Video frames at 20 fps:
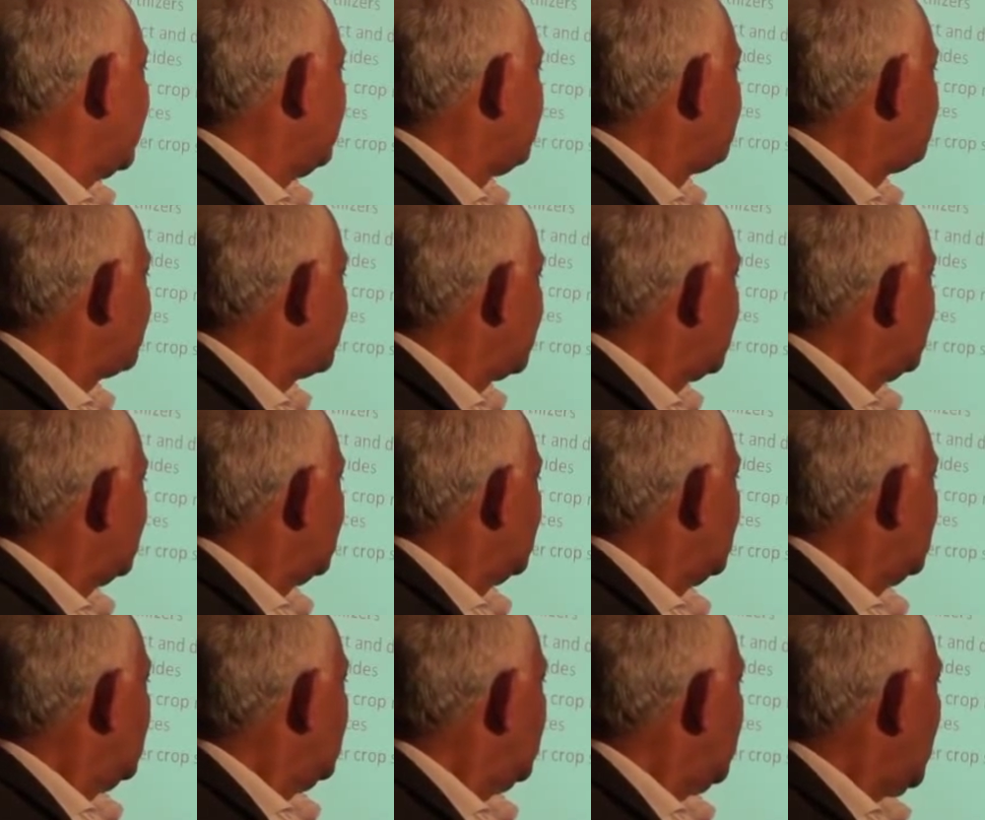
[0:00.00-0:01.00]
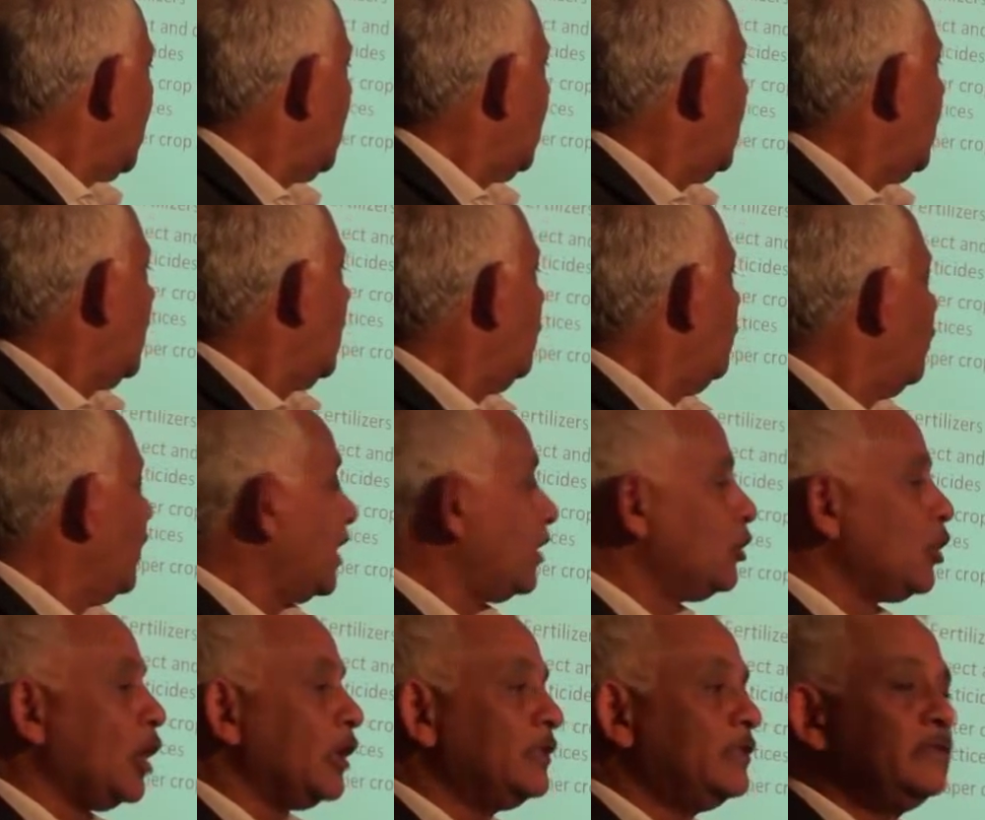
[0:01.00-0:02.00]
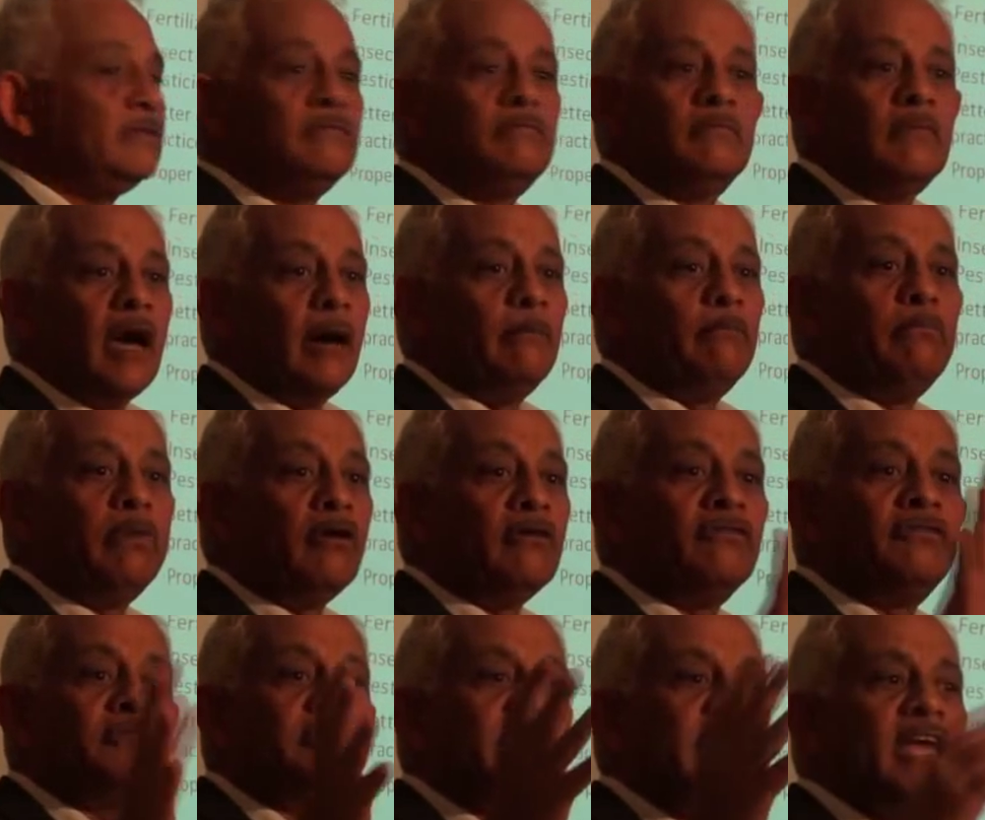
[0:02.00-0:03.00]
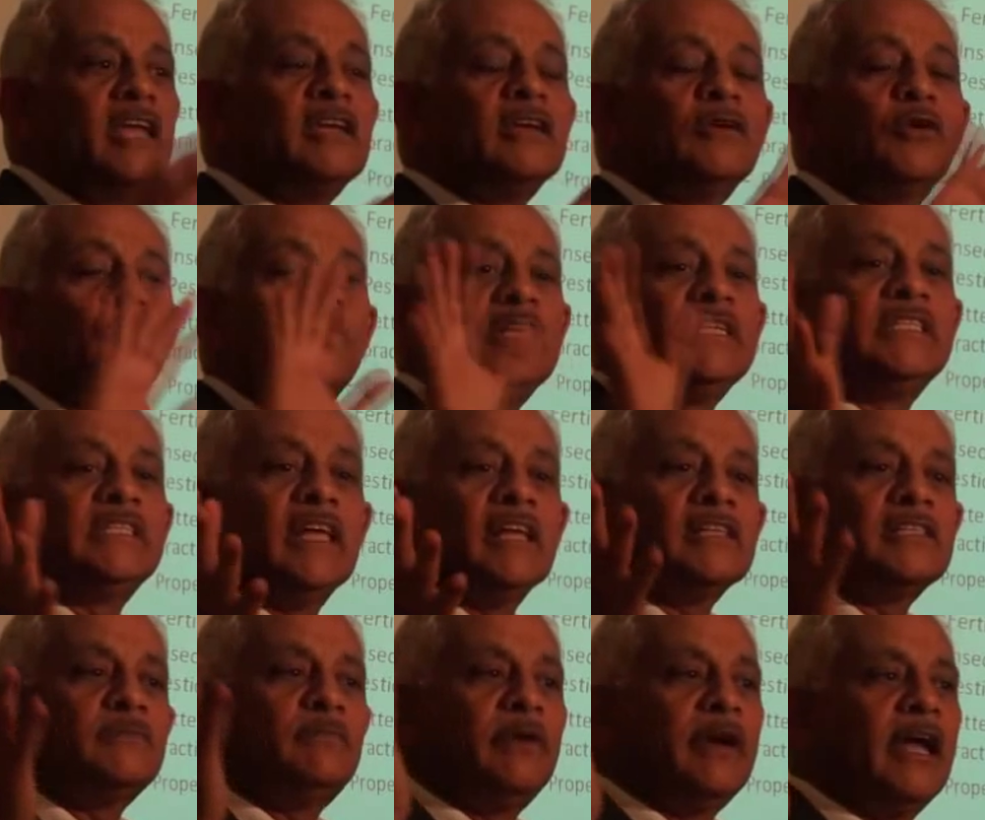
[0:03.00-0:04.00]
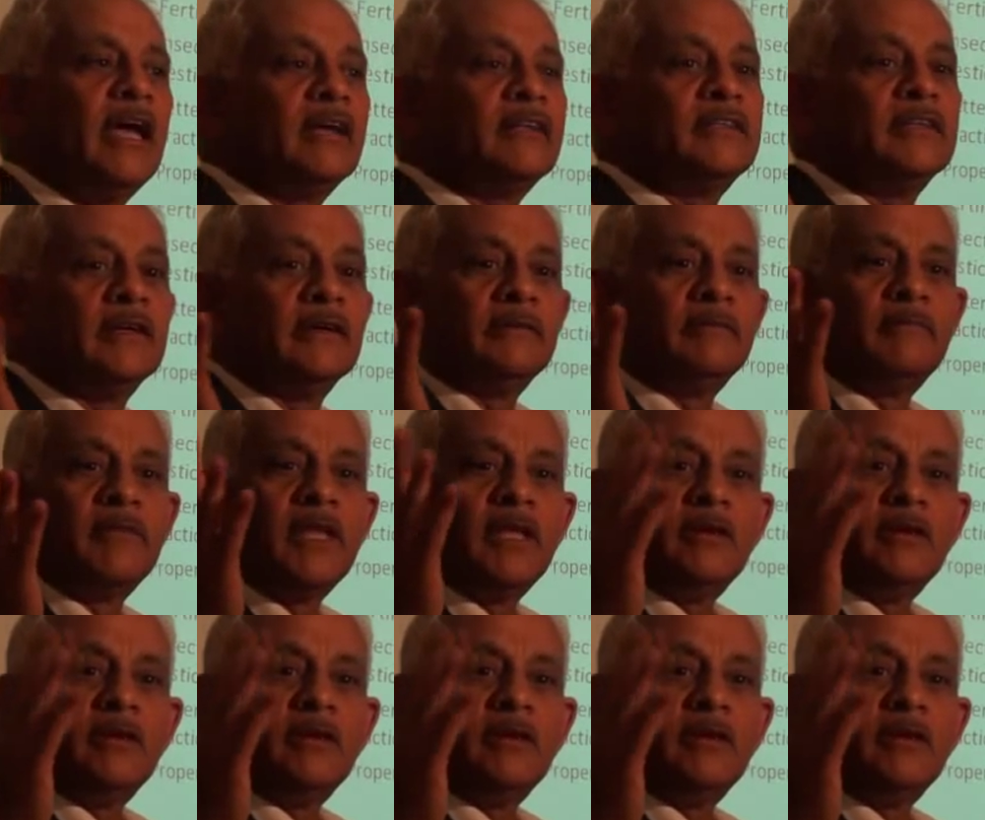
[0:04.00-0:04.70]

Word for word: there. Uh, we're not above 10 quintals per hectare.